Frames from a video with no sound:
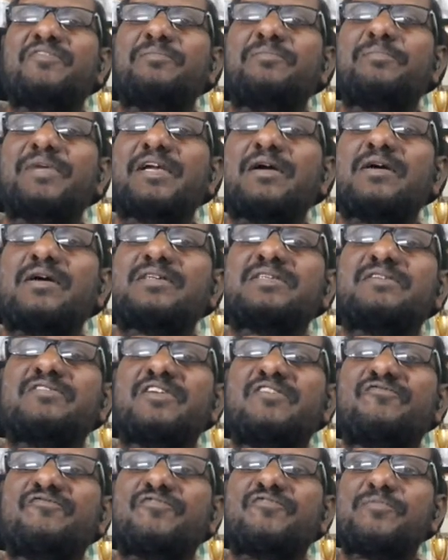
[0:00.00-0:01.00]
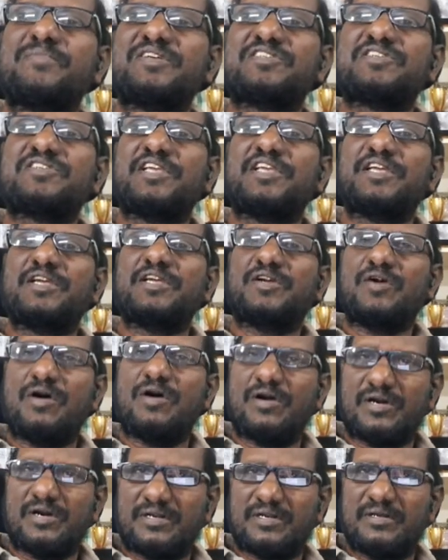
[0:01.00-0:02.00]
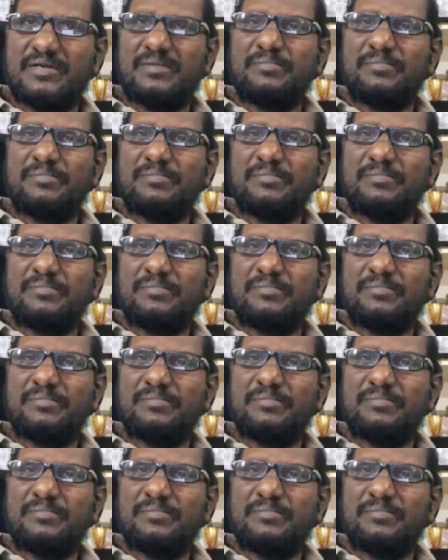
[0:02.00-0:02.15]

because of the information he got,